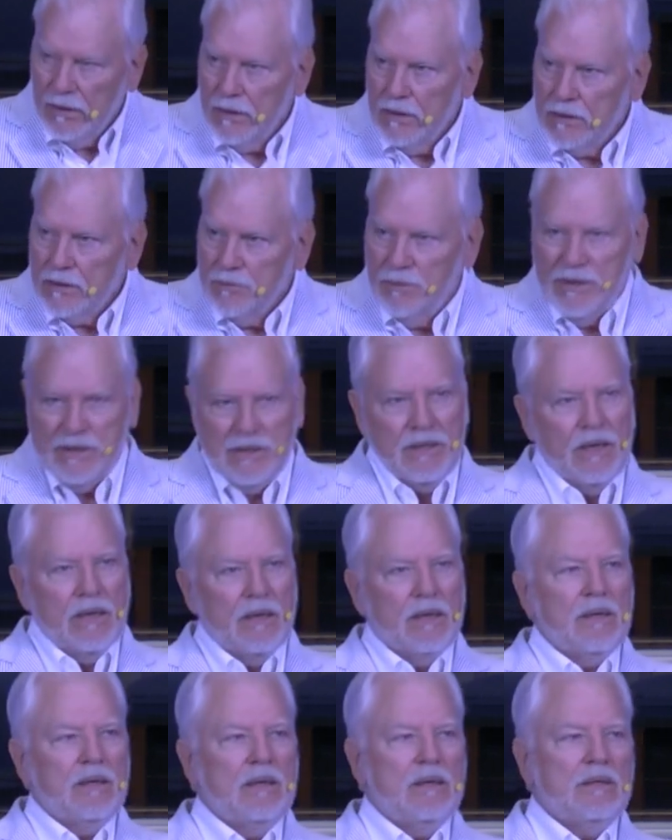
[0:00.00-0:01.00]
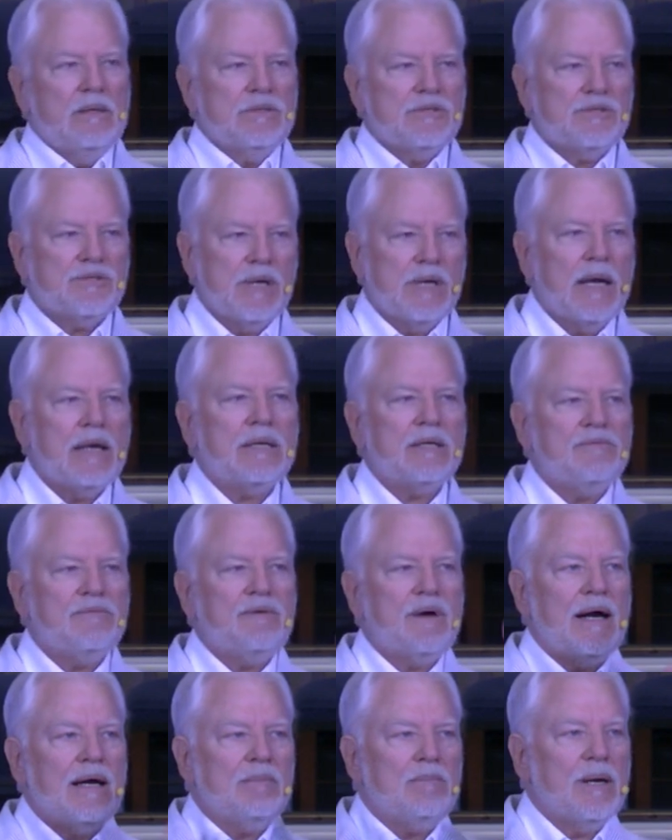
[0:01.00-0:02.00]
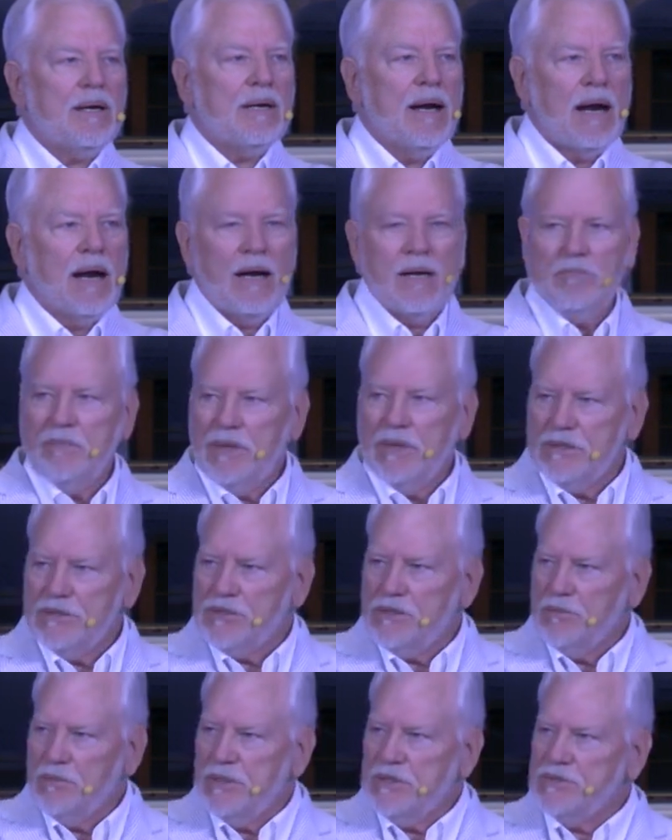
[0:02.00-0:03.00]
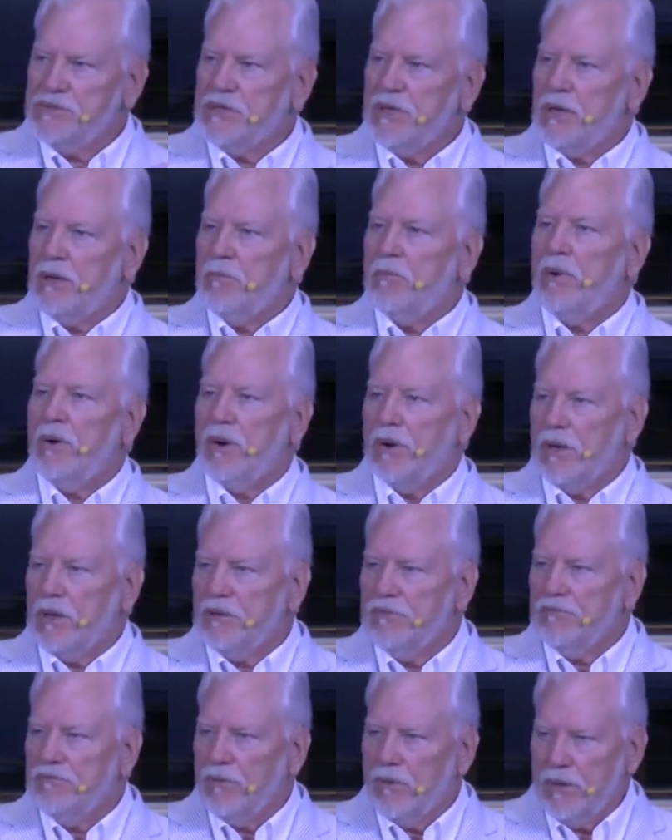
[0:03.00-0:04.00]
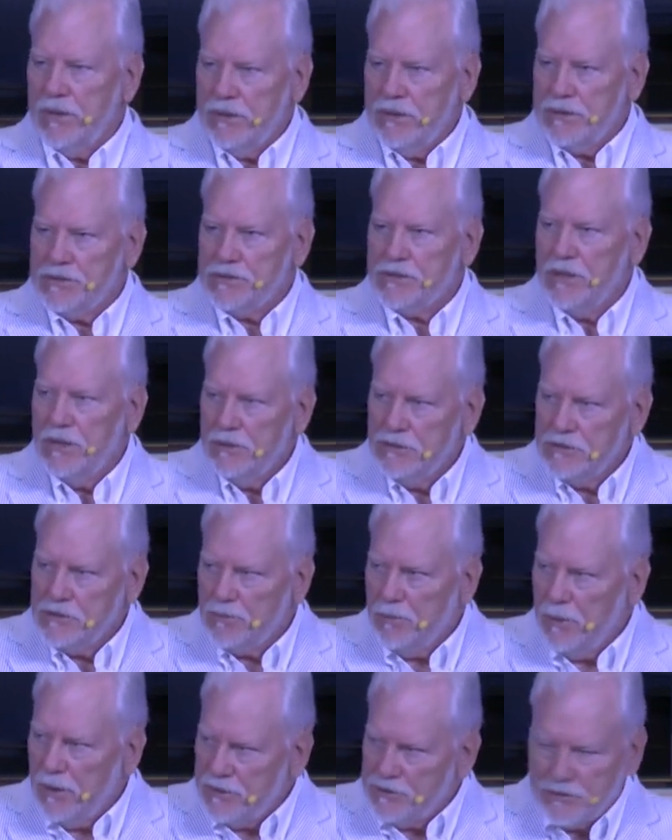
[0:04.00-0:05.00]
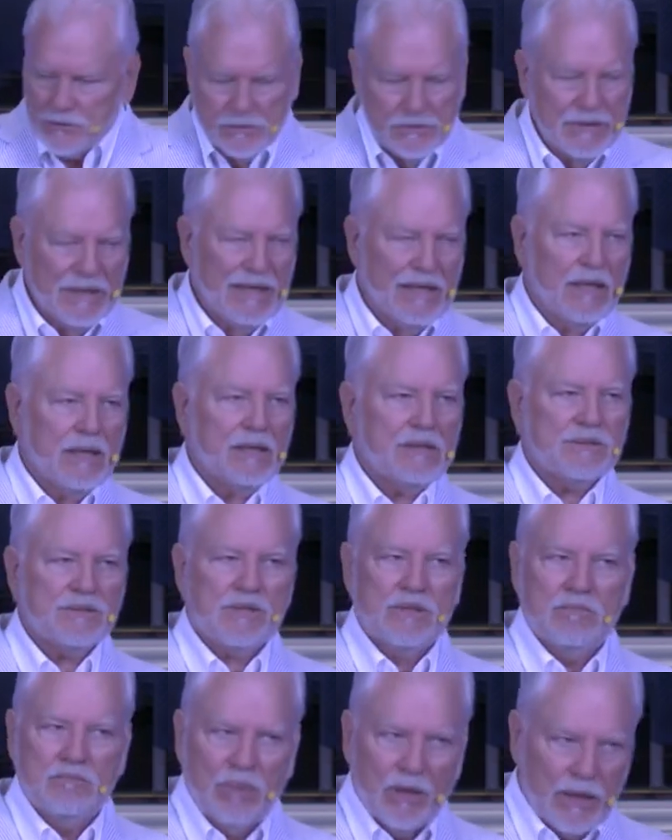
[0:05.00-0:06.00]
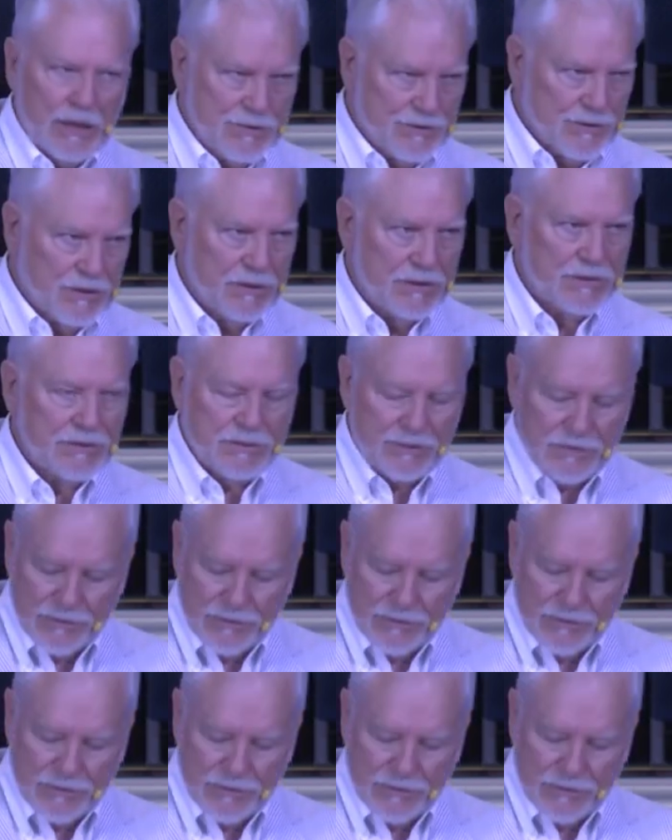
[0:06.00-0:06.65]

to be Sanctified by God means to be set apart for His special dealings and blessings.